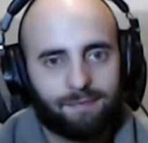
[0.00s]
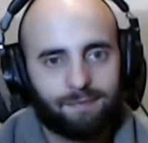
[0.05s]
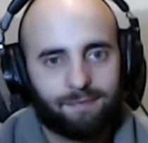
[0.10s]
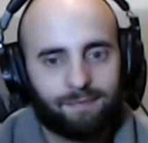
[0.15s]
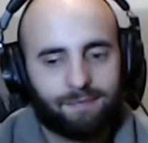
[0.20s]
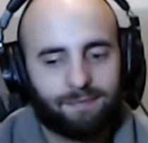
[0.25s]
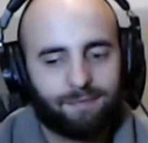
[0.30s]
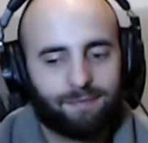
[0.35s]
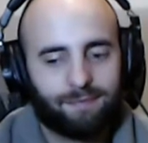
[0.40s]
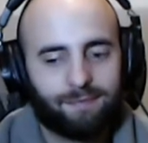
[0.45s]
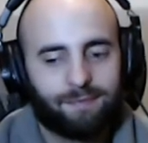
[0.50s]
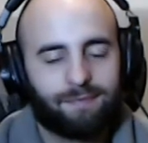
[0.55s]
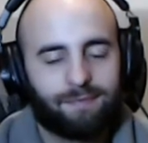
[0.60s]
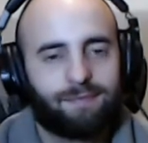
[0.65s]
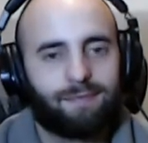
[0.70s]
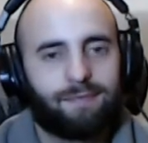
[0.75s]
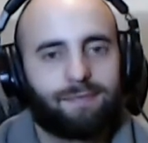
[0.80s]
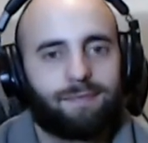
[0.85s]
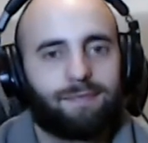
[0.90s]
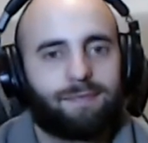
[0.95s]

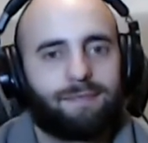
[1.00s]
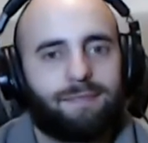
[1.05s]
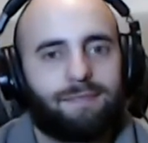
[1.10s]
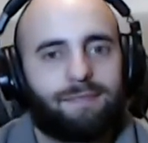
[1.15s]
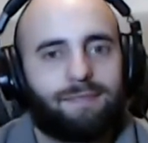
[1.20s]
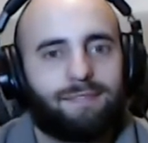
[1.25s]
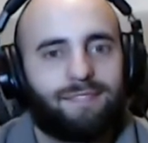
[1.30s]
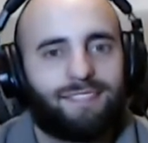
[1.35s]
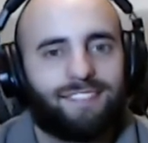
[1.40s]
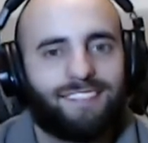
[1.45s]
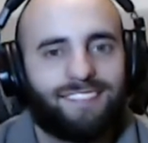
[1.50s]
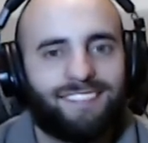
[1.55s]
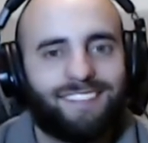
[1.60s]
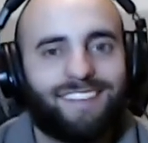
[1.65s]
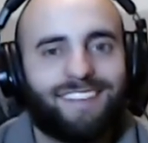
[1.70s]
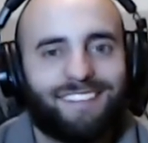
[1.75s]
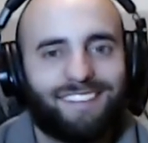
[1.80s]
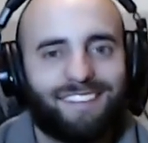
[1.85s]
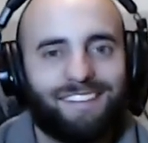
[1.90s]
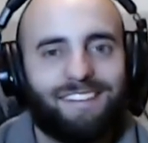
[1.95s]

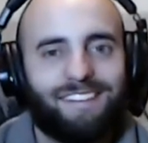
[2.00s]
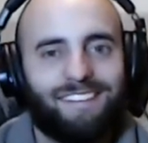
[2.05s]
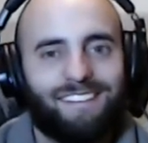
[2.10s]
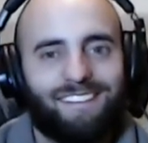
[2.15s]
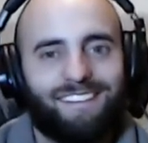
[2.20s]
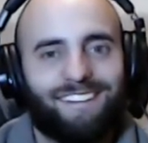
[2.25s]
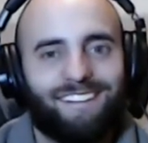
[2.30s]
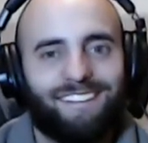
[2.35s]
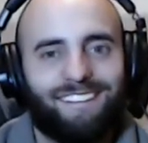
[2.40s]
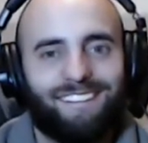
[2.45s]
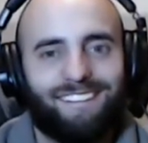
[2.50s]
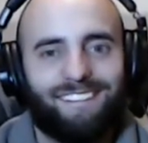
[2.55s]
(silent)